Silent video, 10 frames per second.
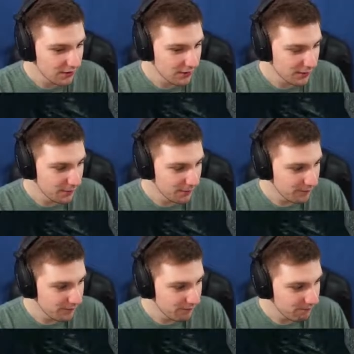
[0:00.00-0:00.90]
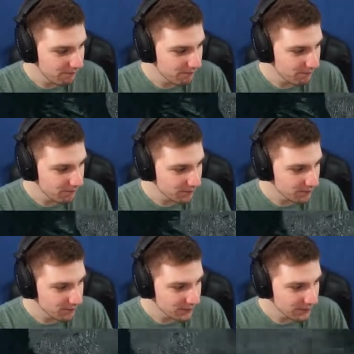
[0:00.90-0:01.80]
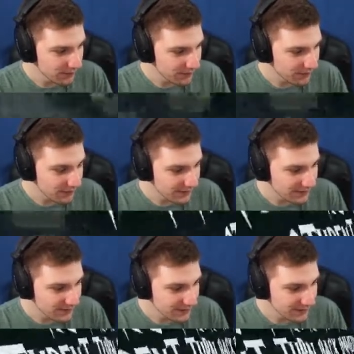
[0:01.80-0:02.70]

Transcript: Nothing is said.